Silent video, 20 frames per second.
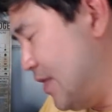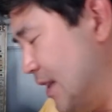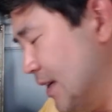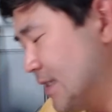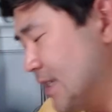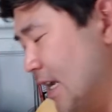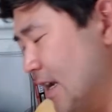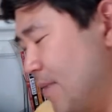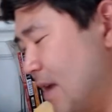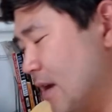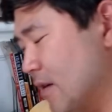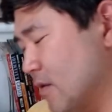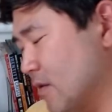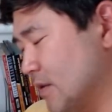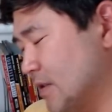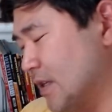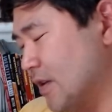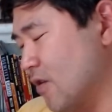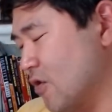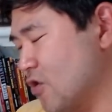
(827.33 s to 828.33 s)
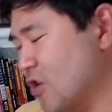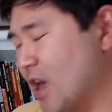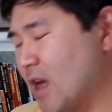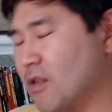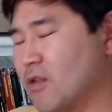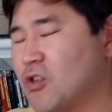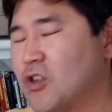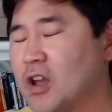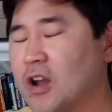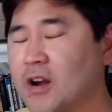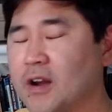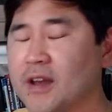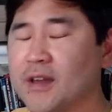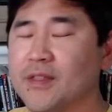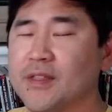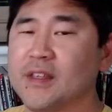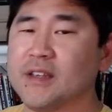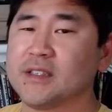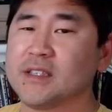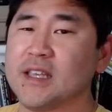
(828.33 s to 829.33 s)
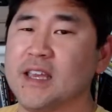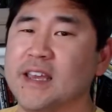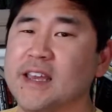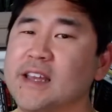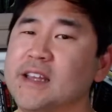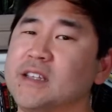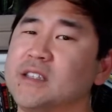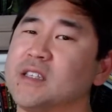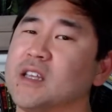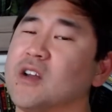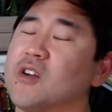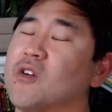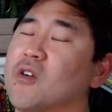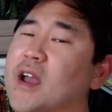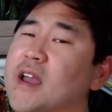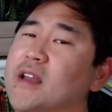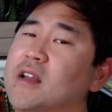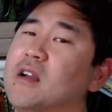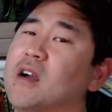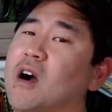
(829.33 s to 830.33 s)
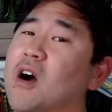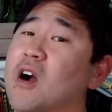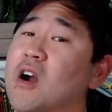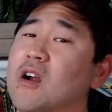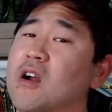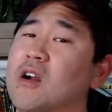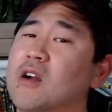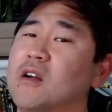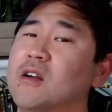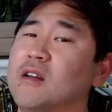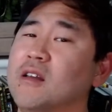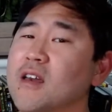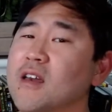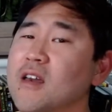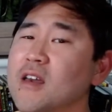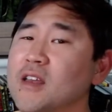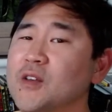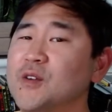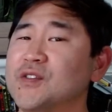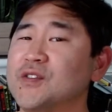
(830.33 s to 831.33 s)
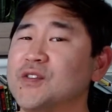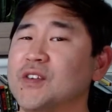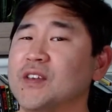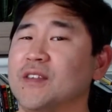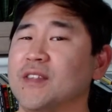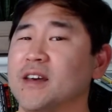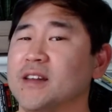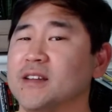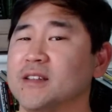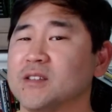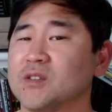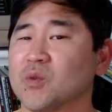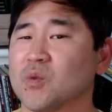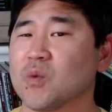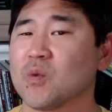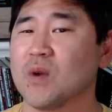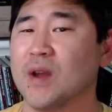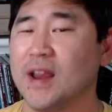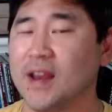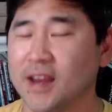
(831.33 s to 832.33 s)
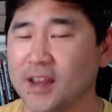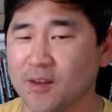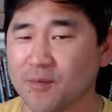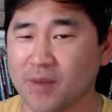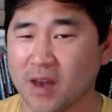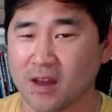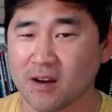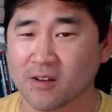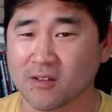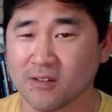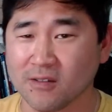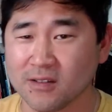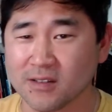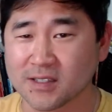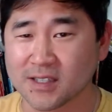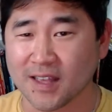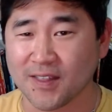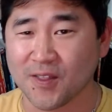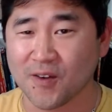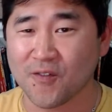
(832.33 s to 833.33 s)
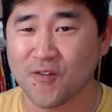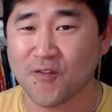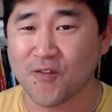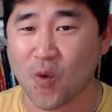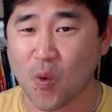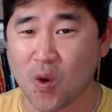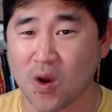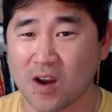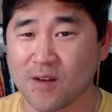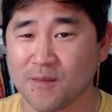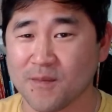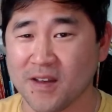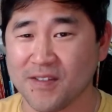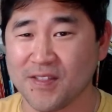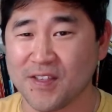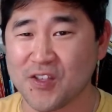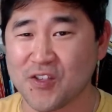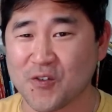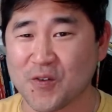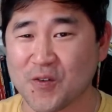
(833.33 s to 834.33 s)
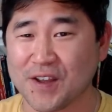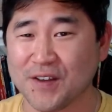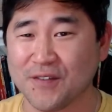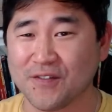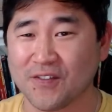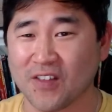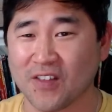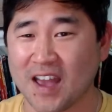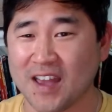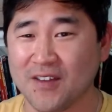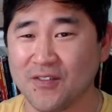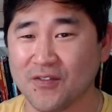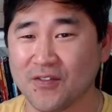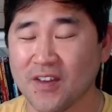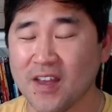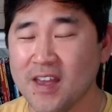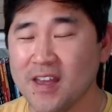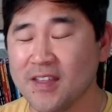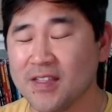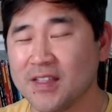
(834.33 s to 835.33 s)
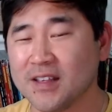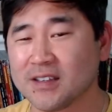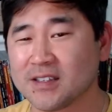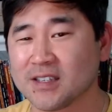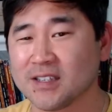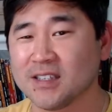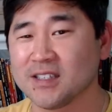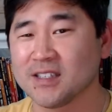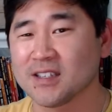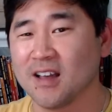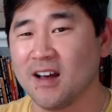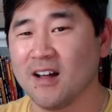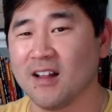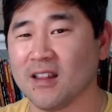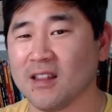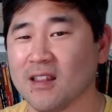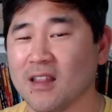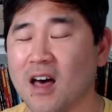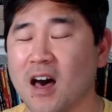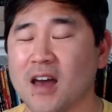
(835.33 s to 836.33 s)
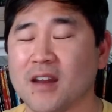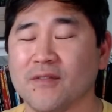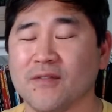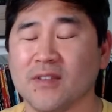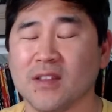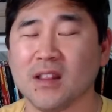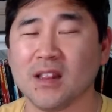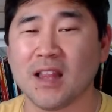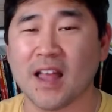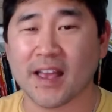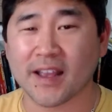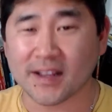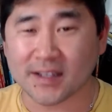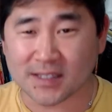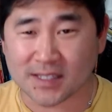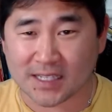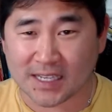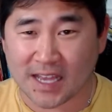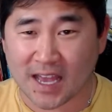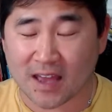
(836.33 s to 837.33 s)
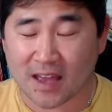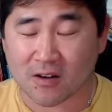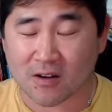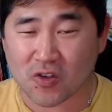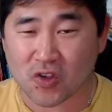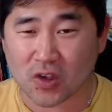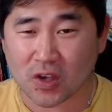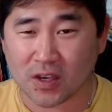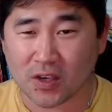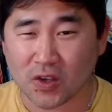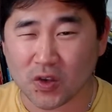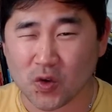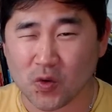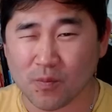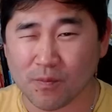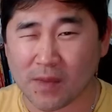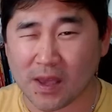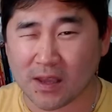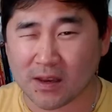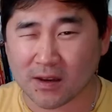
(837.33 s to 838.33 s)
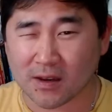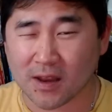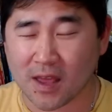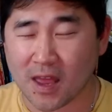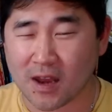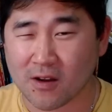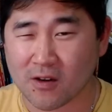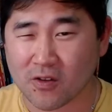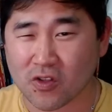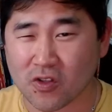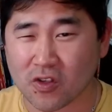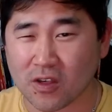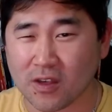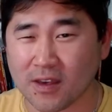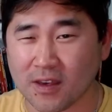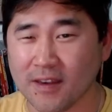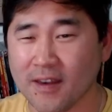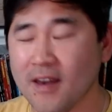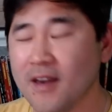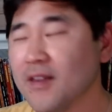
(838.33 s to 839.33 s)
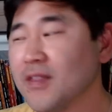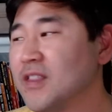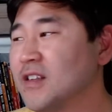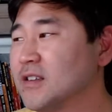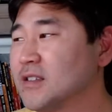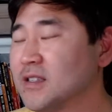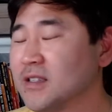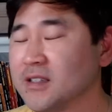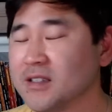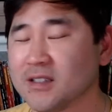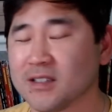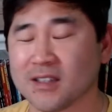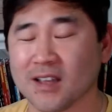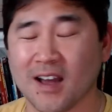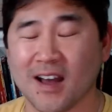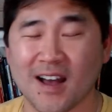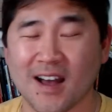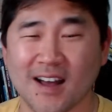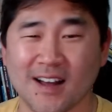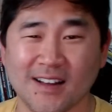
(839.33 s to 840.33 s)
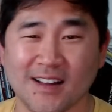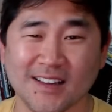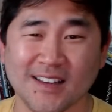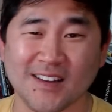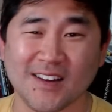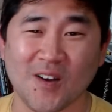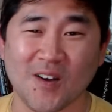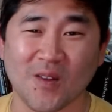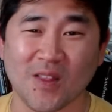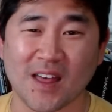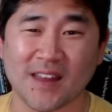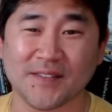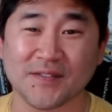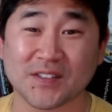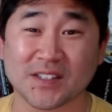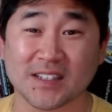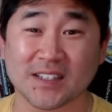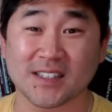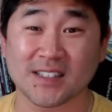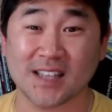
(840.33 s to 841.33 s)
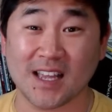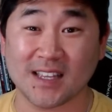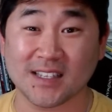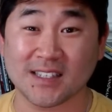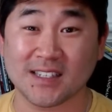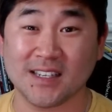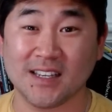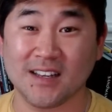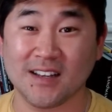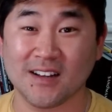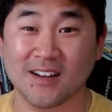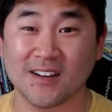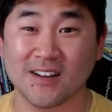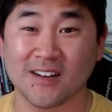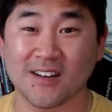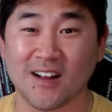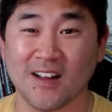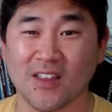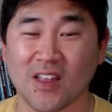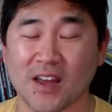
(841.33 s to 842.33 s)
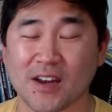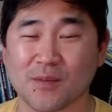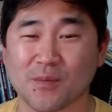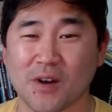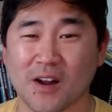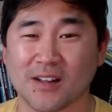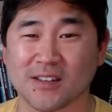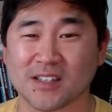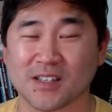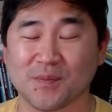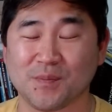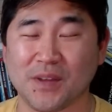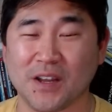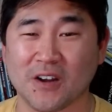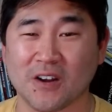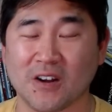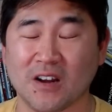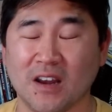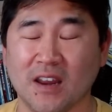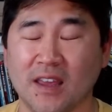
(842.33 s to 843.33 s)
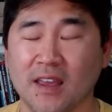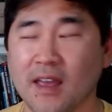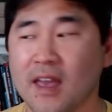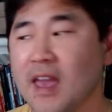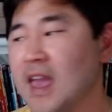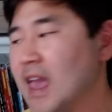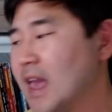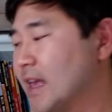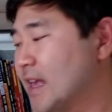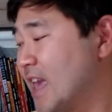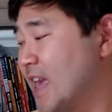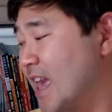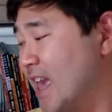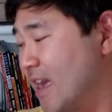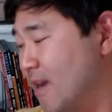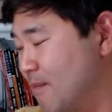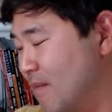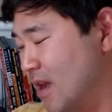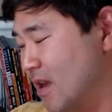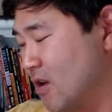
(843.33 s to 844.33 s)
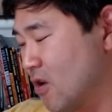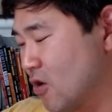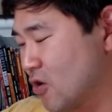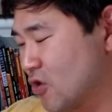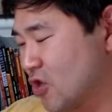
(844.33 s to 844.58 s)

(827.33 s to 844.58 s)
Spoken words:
10 of Pentacles in your challenge area, this is a great card. You see that it's raining in Pentacles in the form of the Tree of Life. This is a lot of legacy energy, you made it energy. This is, you know, a lot of success here, a lot of prosperity. It came in your